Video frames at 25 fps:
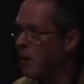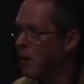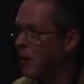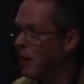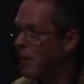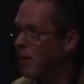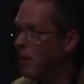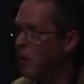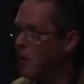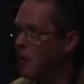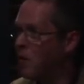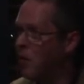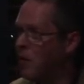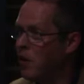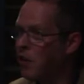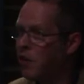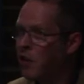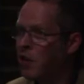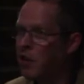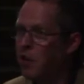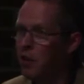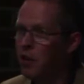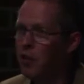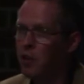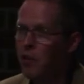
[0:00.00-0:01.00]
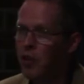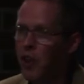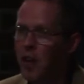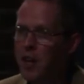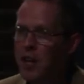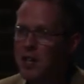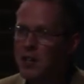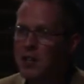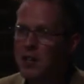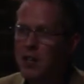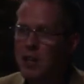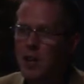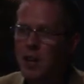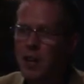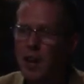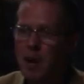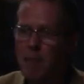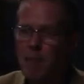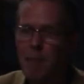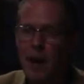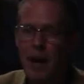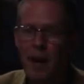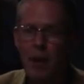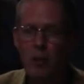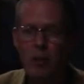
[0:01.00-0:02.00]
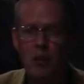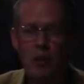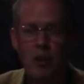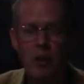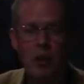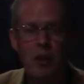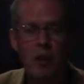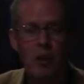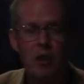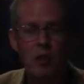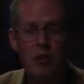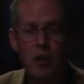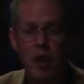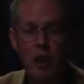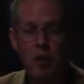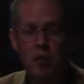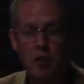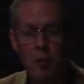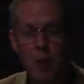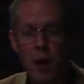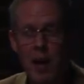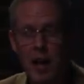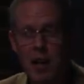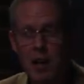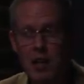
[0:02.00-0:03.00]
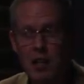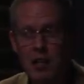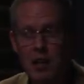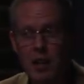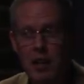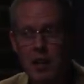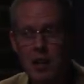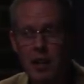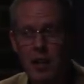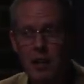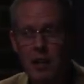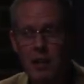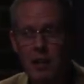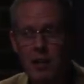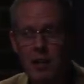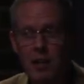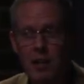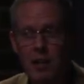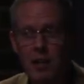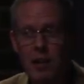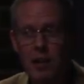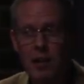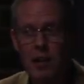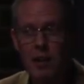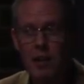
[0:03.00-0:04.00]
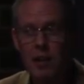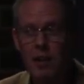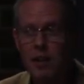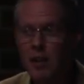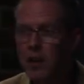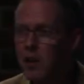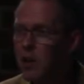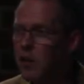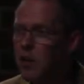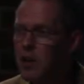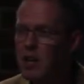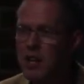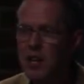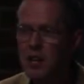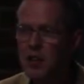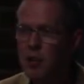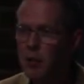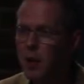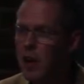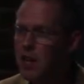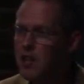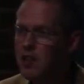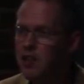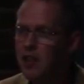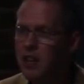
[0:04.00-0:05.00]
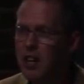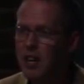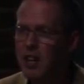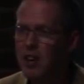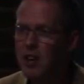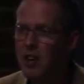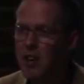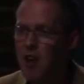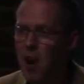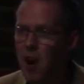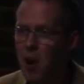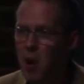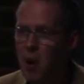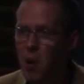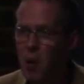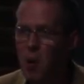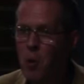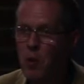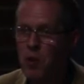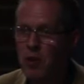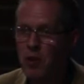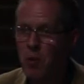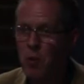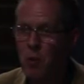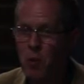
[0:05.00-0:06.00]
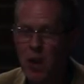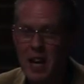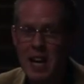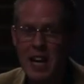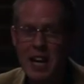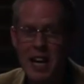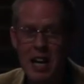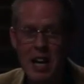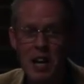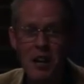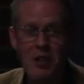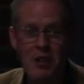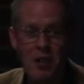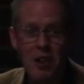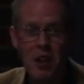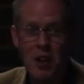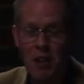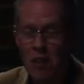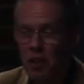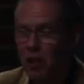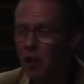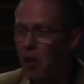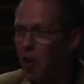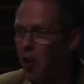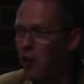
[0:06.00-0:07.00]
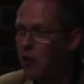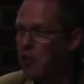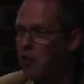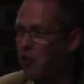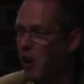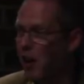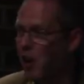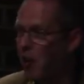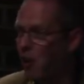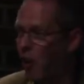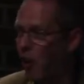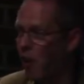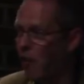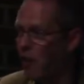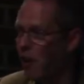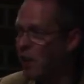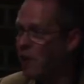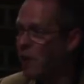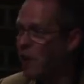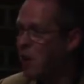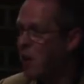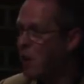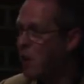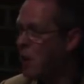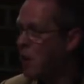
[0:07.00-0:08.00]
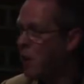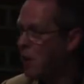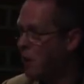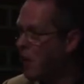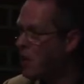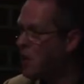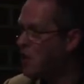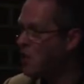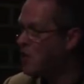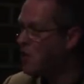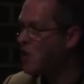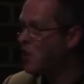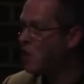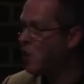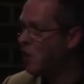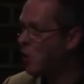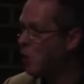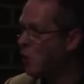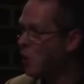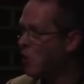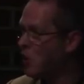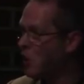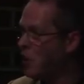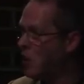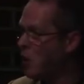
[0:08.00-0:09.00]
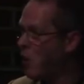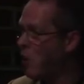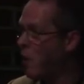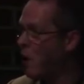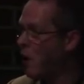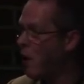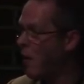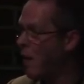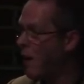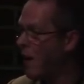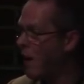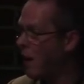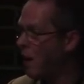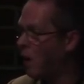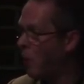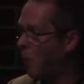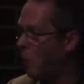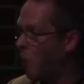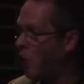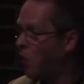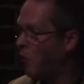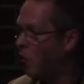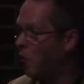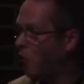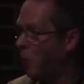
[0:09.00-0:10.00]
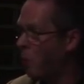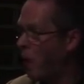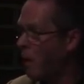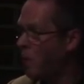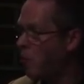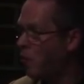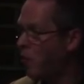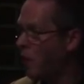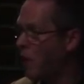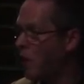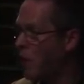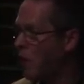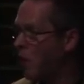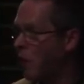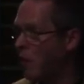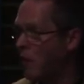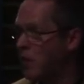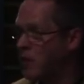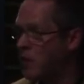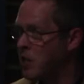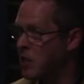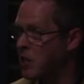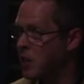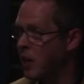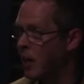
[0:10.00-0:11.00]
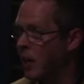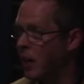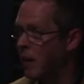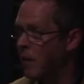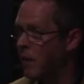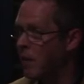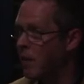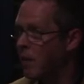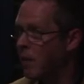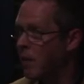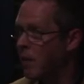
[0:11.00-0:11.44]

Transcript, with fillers: If you visit a site about sexuality, they don't need to actually know to read the content of it. They just need to look at the URL. What's the website you're visiting?